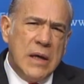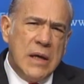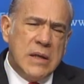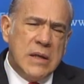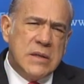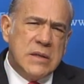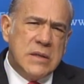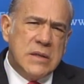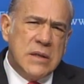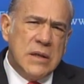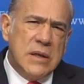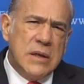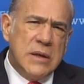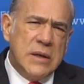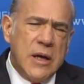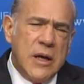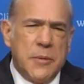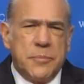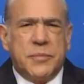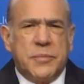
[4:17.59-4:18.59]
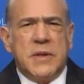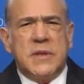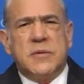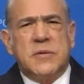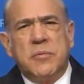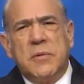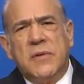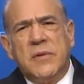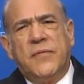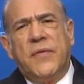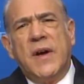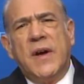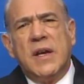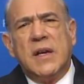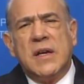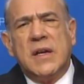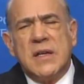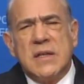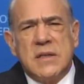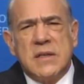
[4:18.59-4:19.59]
It's helped us with the fight
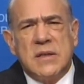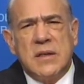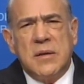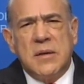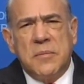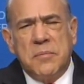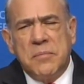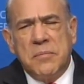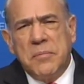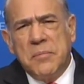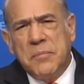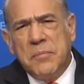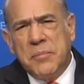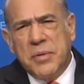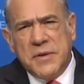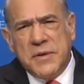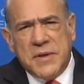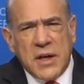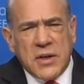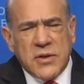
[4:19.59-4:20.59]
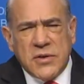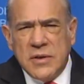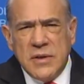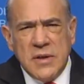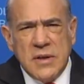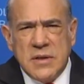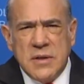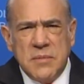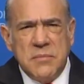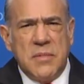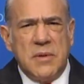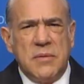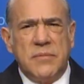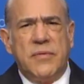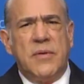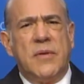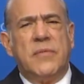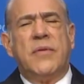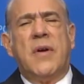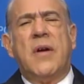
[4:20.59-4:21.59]
against protectionism
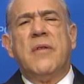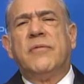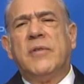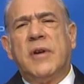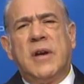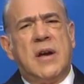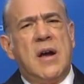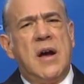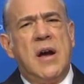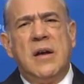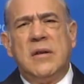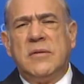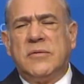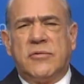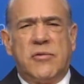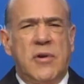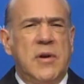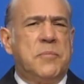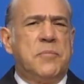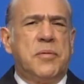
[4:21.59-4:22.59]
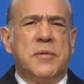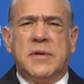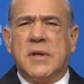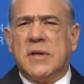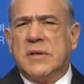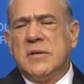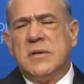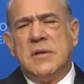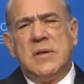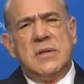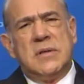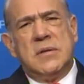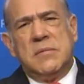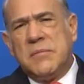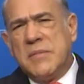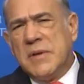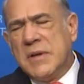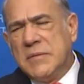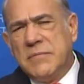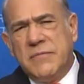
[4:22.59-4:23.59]
of every kind, trade
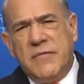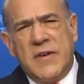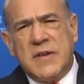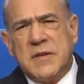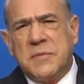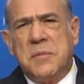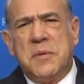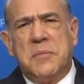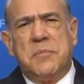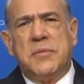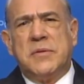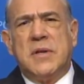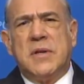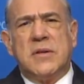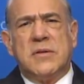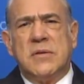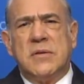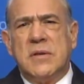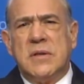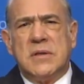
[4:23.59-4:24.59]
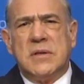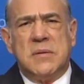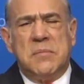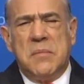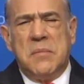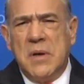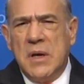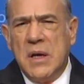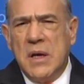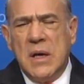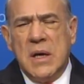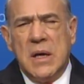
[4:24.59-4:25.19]
protectionism, investment protectionism,